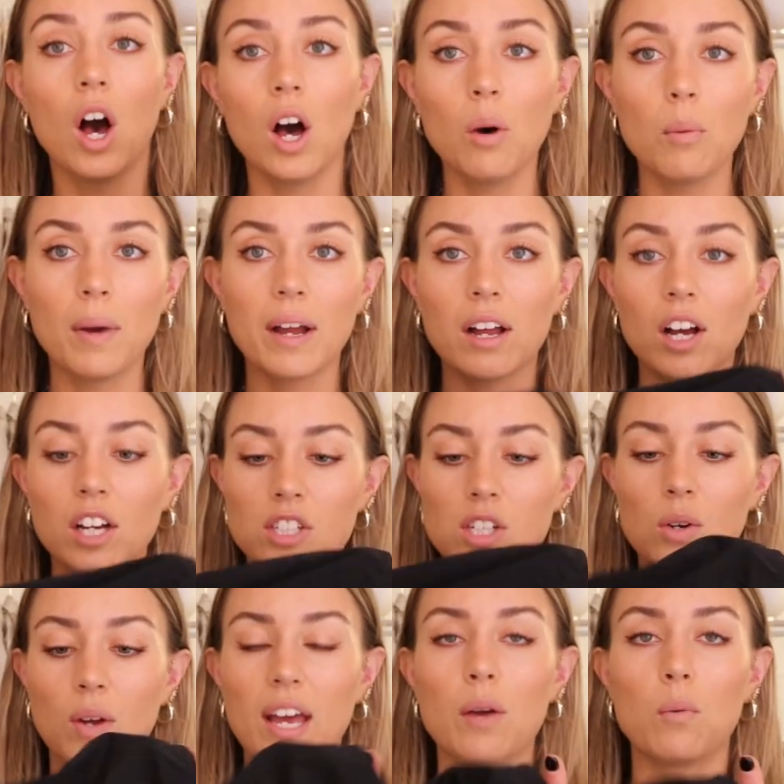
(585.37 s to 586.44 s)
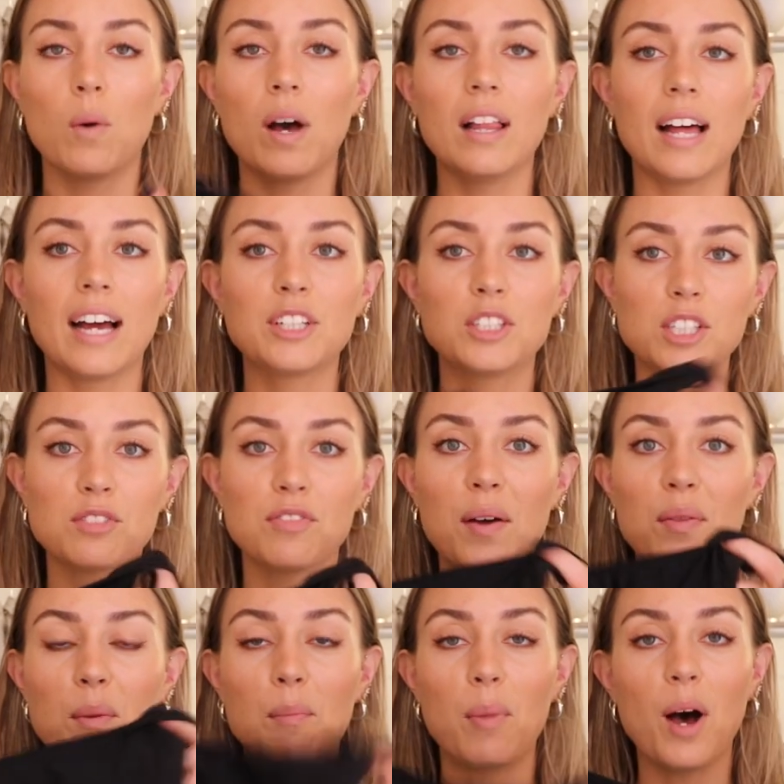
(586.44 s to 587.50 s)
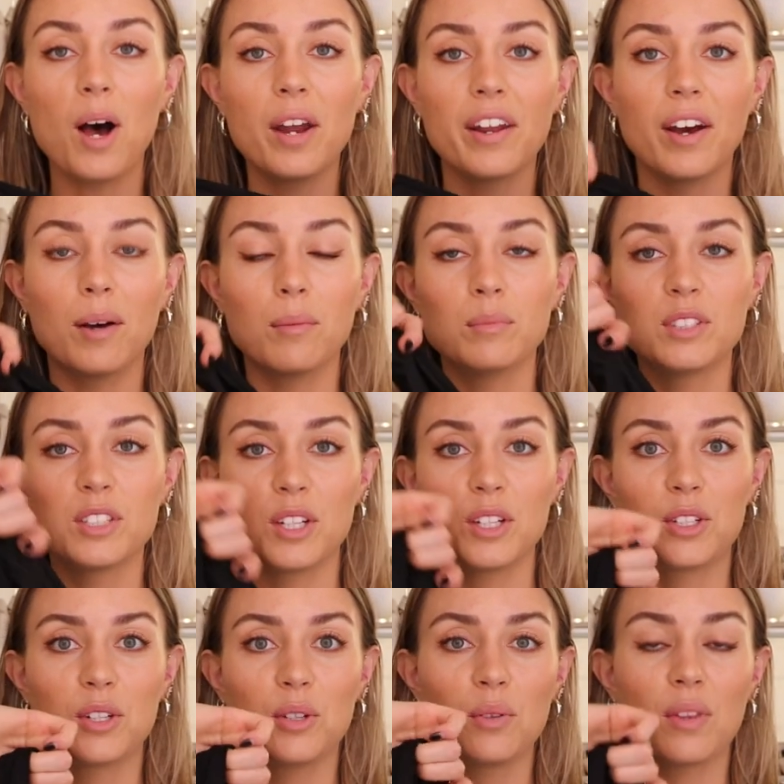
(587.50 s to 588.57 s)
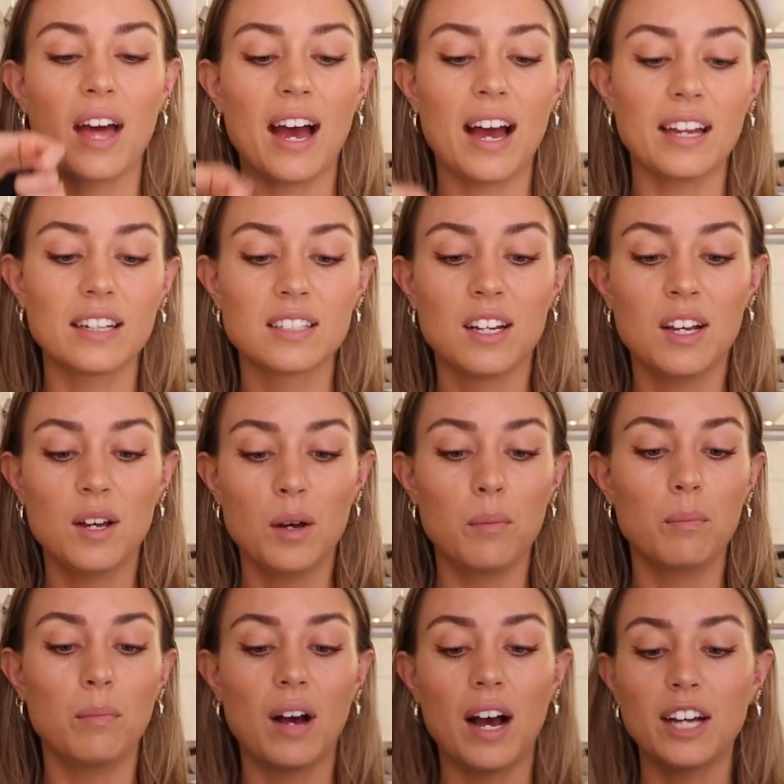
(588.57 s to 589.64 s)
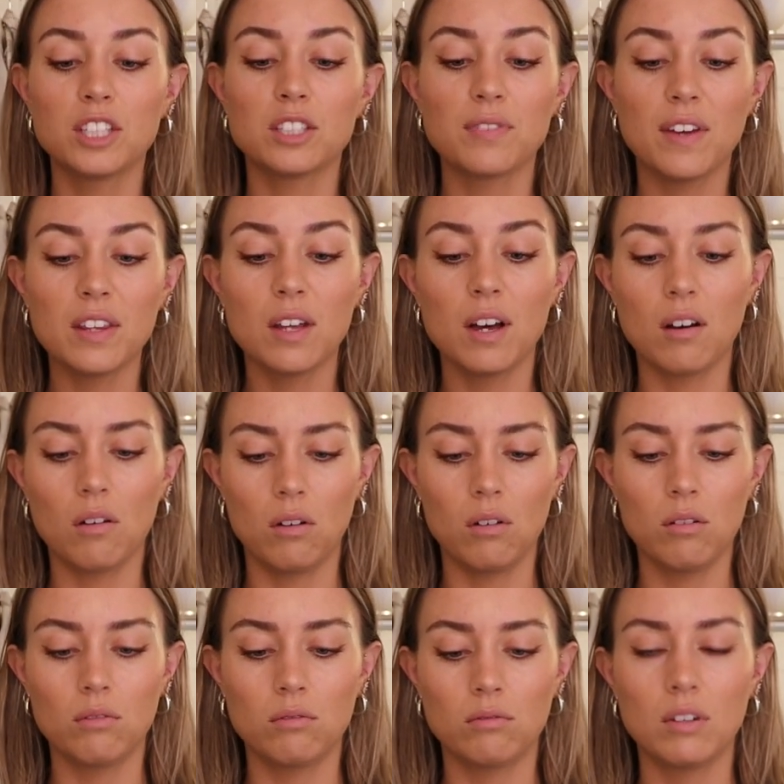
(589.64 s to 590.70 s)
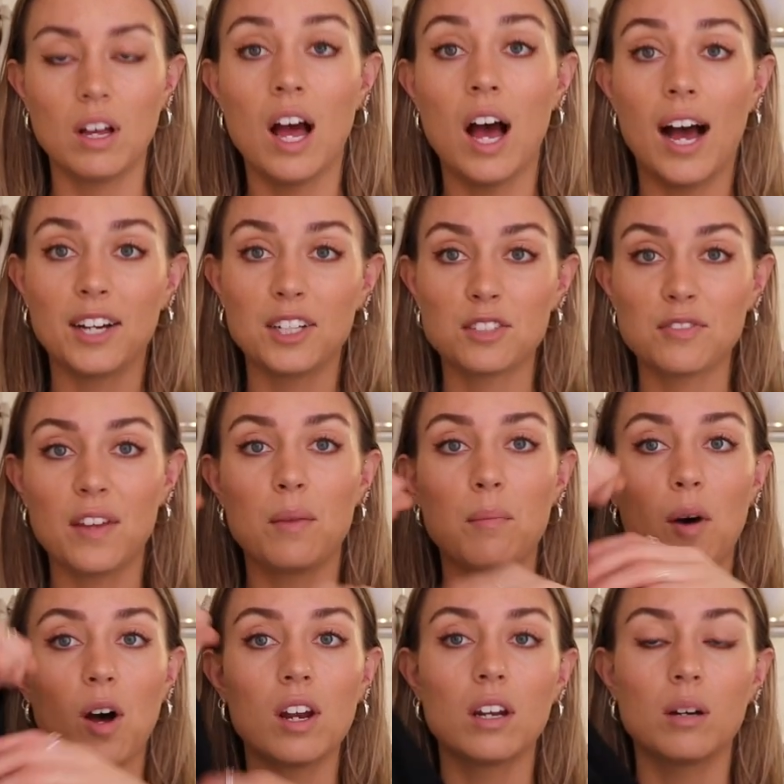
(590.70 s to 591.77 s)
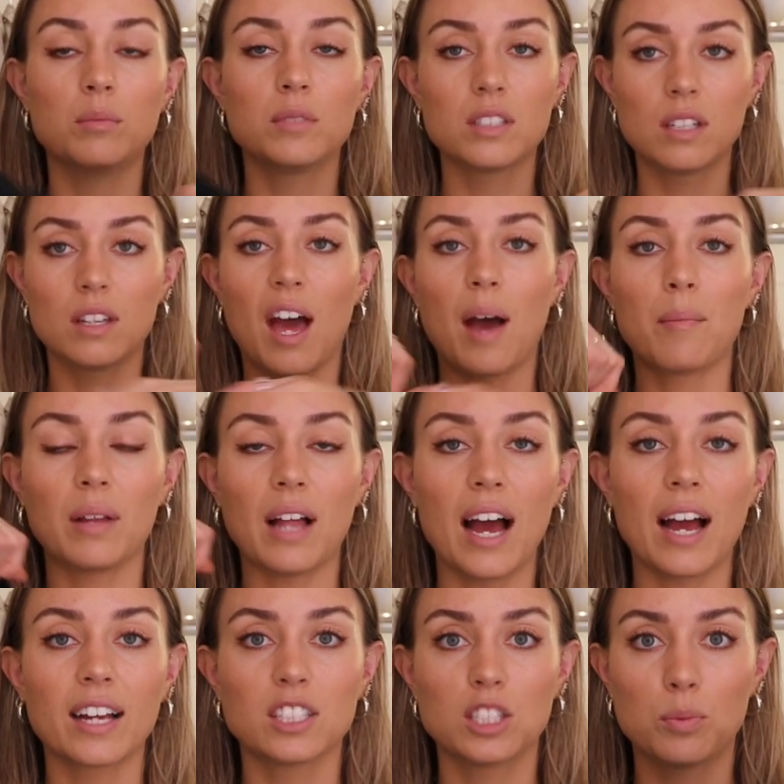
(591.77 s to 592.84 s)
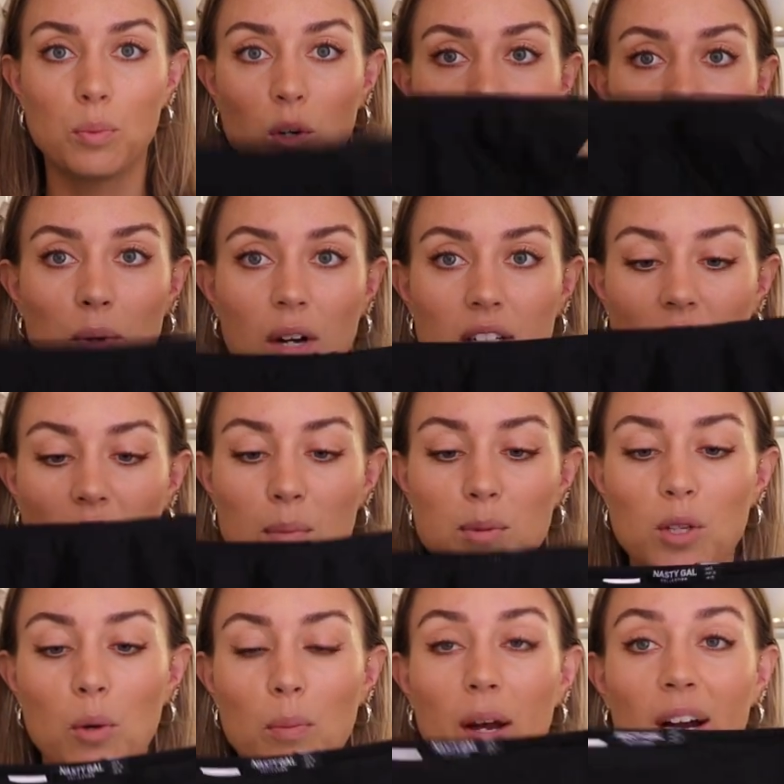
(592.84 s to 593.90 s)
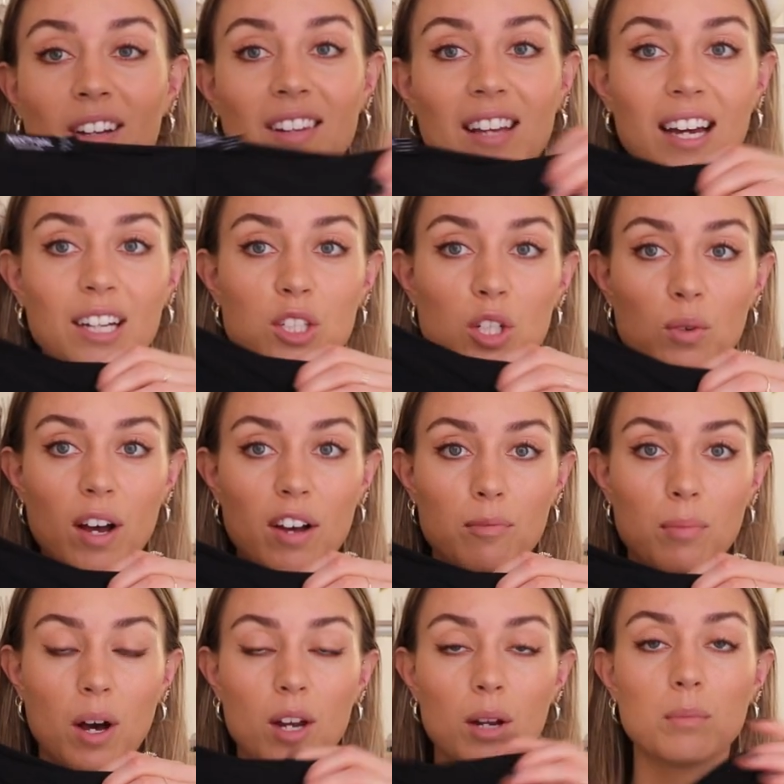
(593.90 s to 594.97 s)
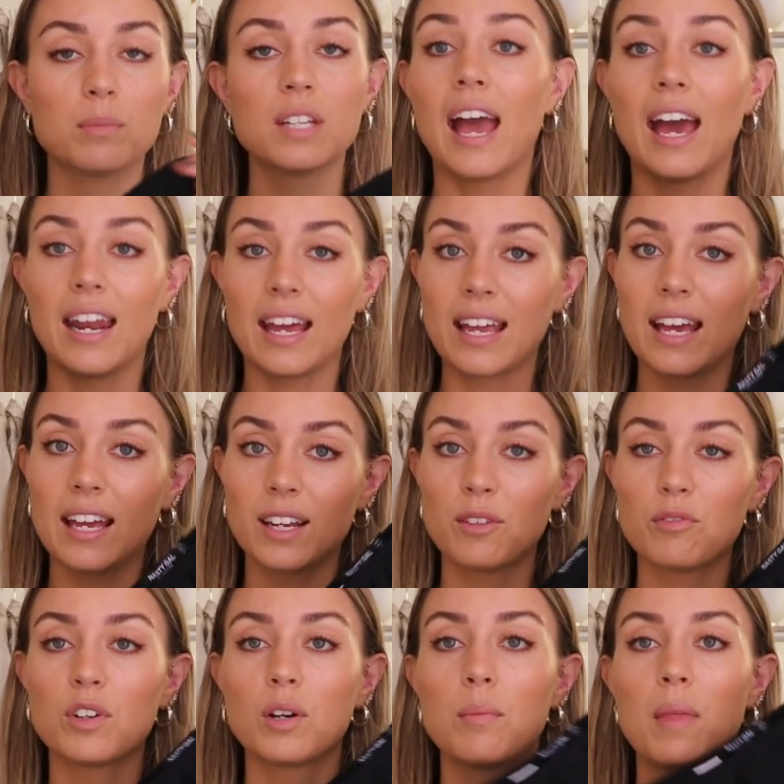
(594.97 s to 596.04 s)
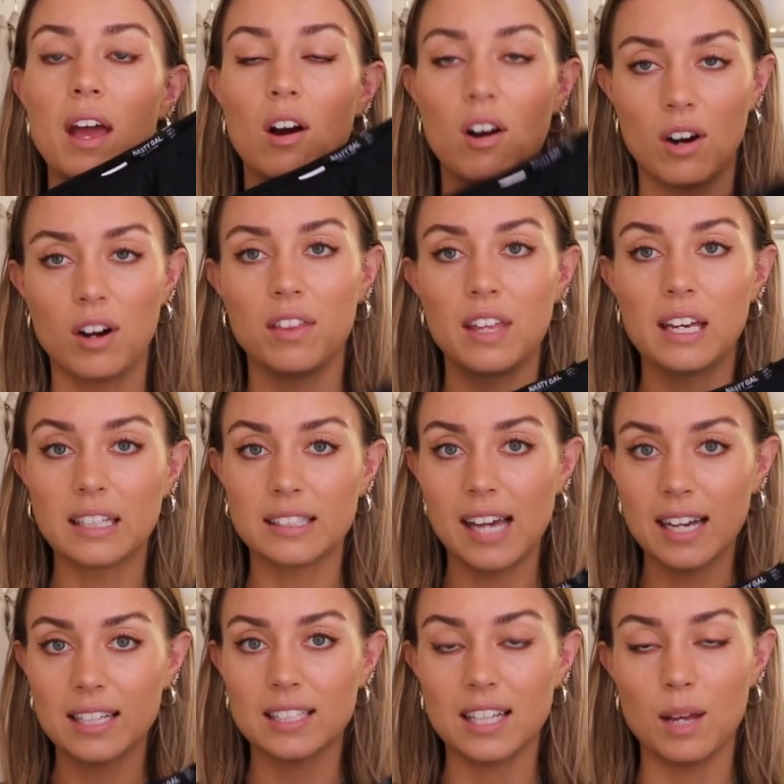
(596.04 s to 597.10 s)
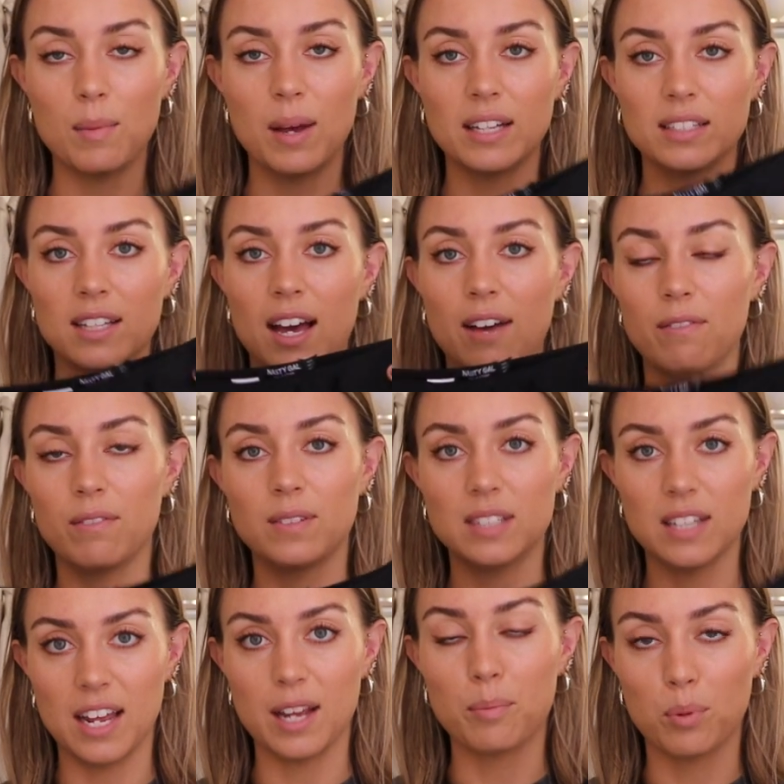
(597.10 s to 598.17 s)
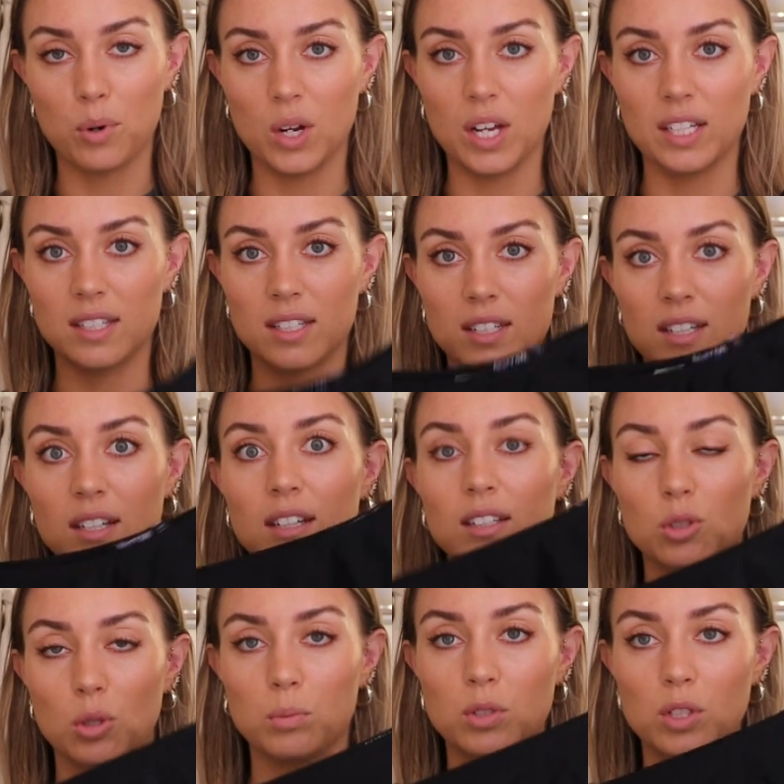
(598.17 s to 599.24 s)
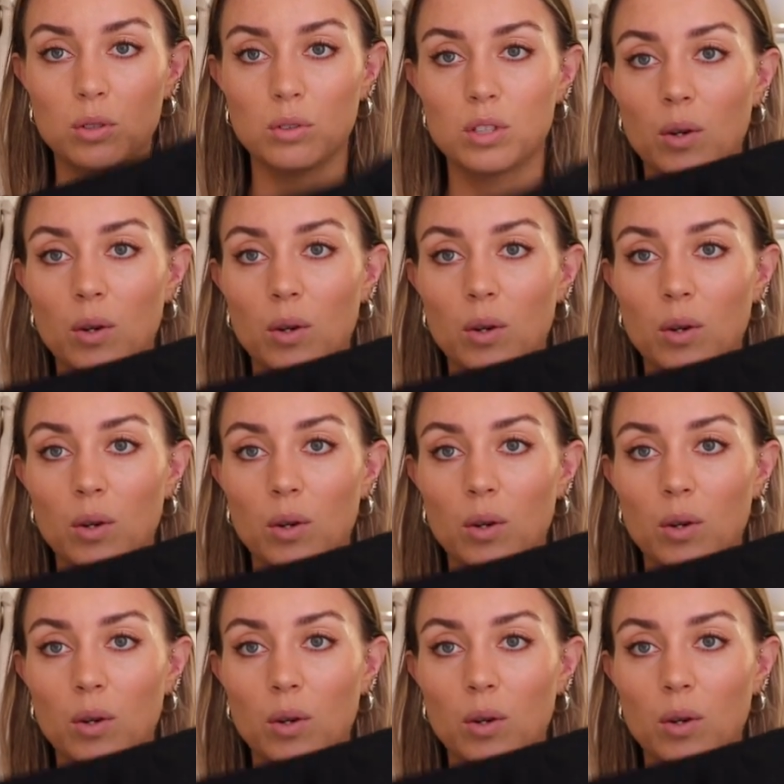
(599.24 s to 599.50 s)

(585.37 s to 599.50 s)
Oh my gosh, okay, well, I just found the bottoms to that, I just found the, oh, I just found the bottoms to that black sports bra top, so apparently I do have bottoms, and I can confirm they are the exact same as that snake print swimsuit.